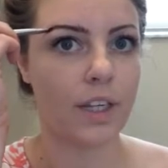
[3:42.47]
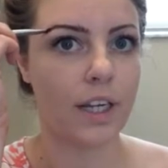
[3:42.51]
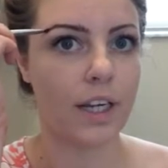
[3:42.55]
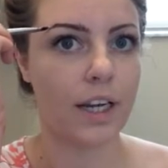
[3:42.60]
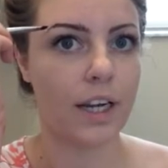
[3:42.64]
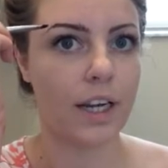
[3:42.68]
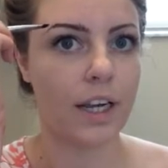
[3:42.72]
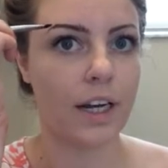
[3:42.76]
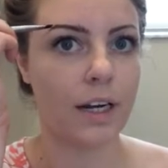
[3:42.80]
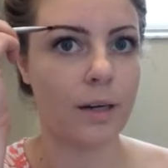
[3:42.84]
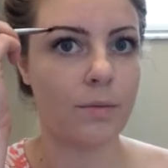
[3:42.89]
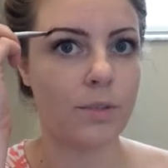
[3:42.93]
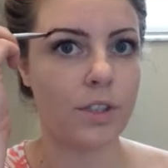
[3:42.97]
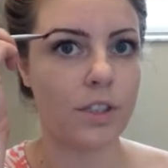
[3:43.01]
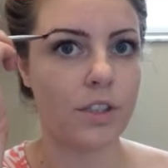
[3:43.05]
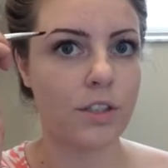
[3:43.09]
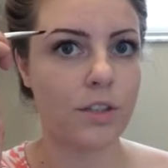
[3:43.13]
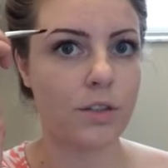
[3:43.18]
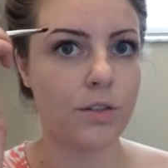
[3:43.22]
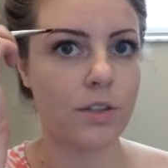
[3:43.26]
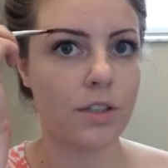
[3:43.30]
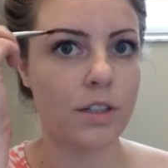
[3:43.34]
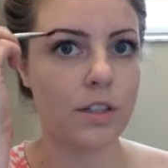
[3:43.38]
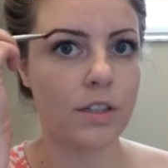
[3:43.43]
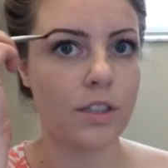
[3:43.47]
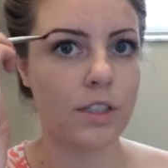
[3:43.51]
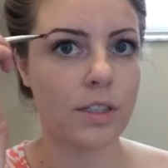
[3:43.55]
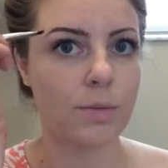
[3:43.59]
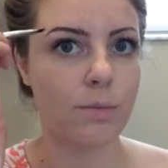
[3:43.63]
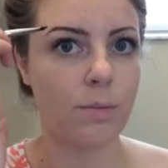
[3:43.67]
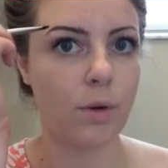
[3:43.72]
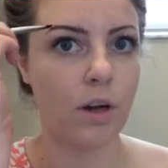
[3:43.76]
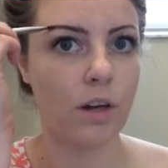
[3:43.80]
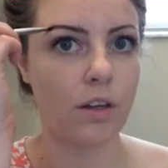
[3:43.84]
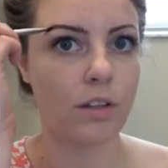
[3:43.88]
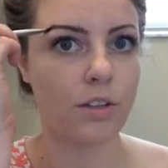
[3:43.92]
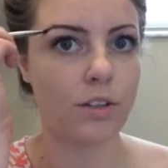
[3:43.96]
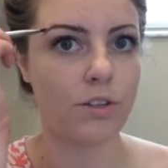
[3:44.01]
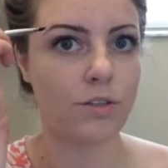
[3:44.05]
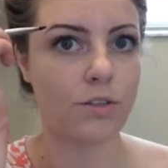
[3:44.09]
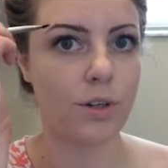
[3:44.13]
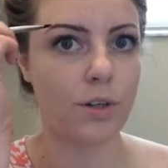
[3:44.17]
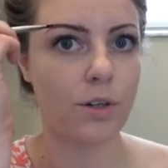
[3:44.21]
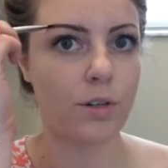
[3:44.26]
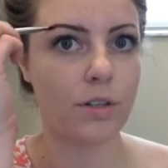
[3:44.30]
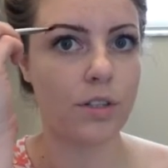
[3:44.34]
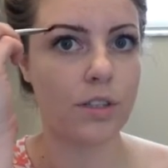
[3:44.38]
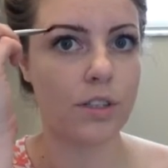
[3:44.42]
And I'm just using small
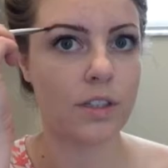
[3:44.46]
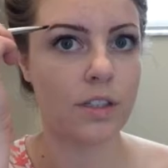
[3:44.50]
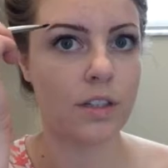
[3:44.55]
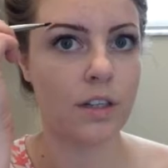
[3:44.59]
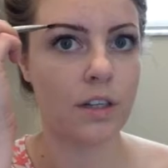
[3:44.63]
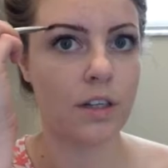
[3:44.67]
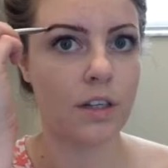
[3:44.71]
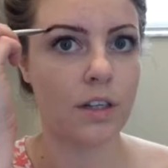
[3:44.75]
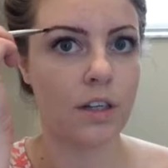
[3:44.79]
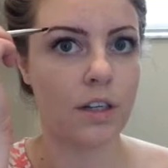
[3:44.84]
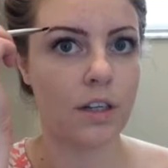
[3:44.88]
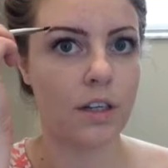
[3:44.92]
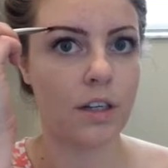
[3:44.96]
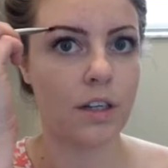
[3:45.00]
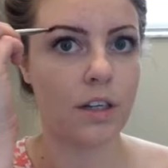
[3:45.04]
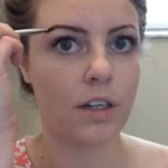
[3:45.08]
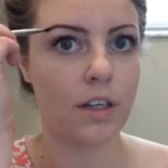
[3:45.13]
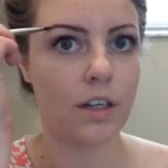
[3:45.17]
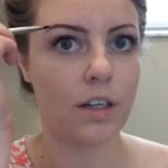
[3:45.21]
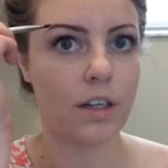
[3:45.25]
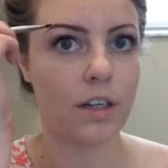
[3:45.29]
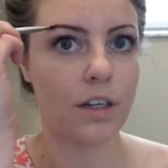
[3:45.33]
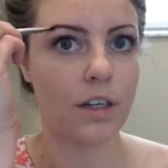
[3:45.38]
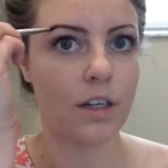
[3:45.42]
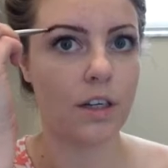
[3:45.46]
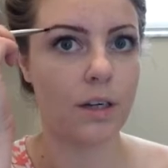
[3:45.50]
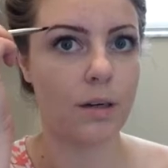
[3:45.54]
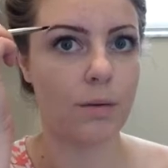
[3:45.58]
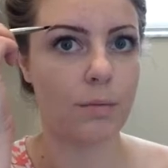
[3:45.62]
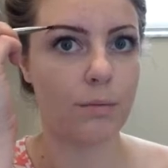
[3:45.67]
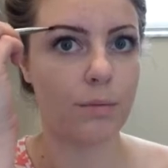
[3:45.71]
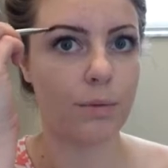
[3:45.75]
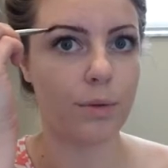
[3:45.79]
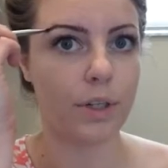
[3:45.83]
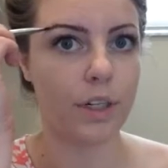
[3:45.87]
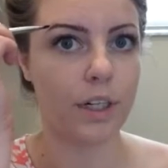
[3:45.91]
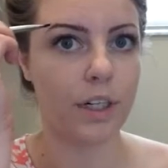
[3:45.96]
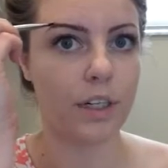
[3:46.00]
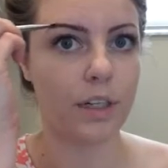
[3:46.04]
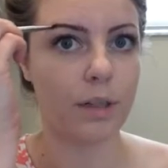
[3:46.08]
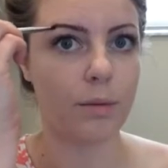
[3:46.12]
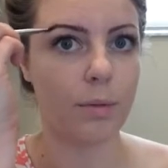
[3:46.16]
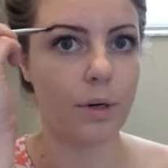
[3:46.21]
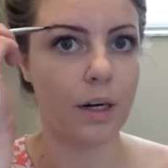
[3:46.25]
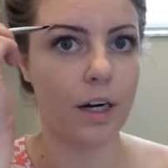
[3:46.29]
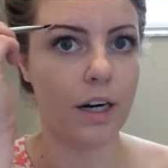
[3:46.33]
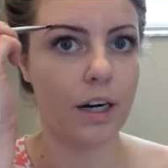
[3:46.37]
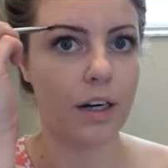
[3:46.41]
strokes and bringing
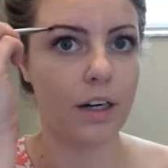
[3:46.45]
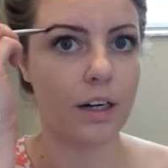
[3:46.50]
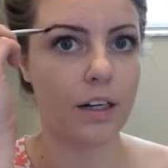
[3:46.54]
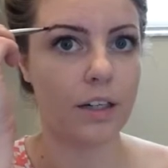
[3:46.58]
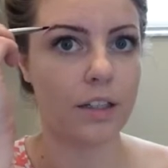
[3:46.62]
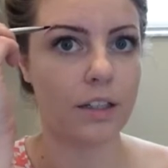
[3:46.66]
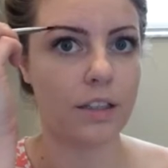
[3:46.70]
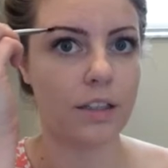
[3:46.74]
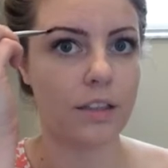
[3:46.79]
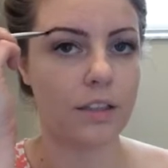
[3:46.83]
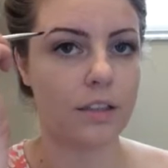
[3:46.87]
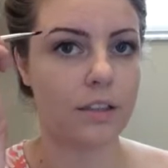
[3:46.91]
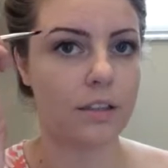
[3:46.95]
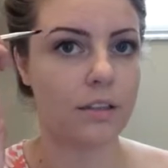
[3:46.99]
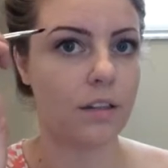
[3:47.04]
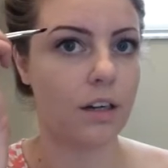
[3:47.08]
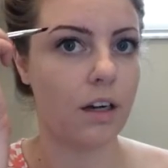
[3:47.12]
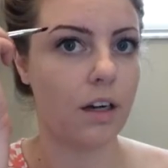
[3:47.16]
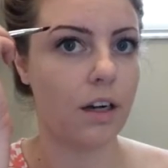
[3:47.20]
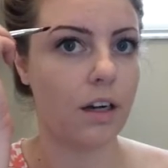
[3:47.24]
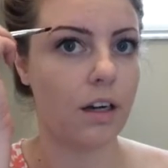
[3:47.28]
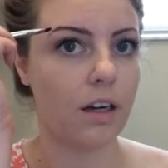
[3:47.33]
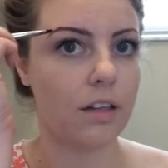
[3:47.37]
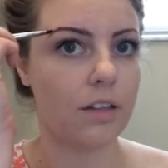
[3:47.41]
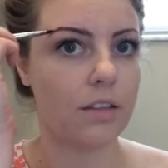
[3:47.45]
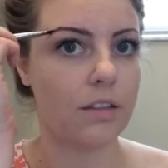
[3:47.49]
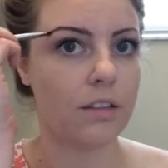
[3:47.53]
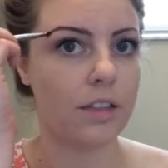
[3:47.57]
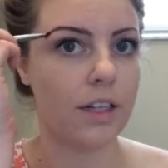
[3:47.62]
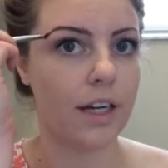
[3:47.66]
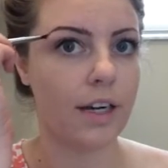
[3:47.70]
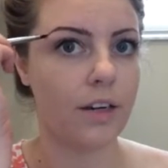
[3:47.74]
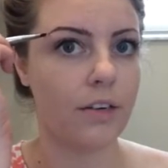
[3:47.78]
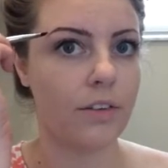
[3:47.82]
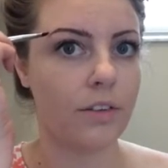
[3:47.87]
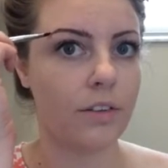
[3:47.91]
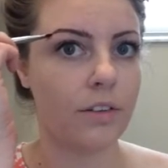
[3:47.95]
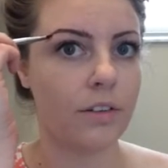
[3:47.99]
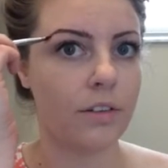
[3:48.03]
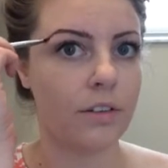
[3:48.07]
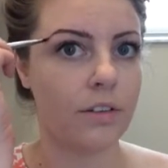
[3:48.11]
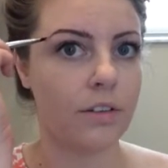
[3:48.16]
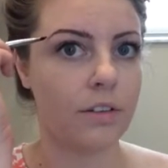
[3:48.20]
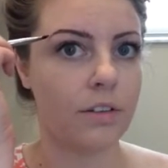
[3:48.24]
the product down.